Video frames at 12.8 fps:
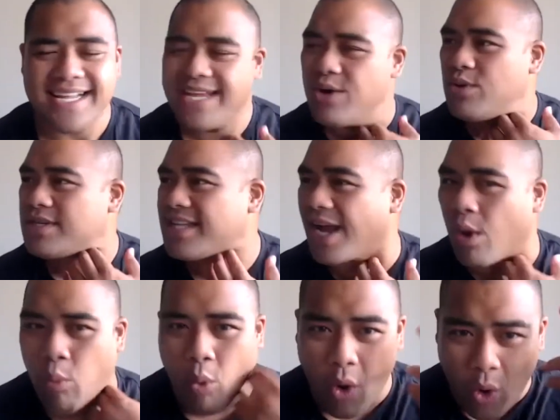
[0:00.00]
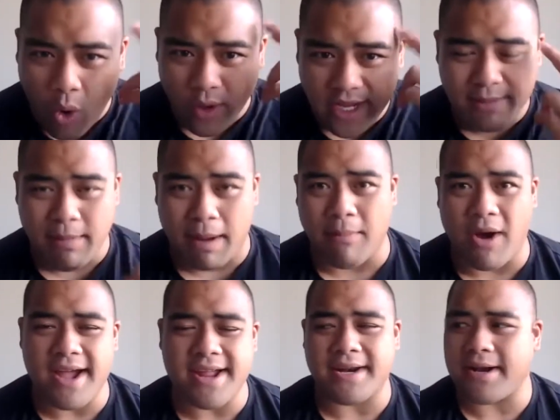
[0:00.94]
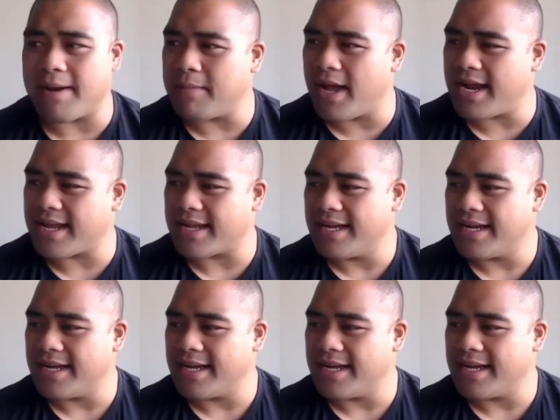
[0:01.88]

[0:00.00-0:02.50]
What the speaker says: It was like war in my mind. And I'm like,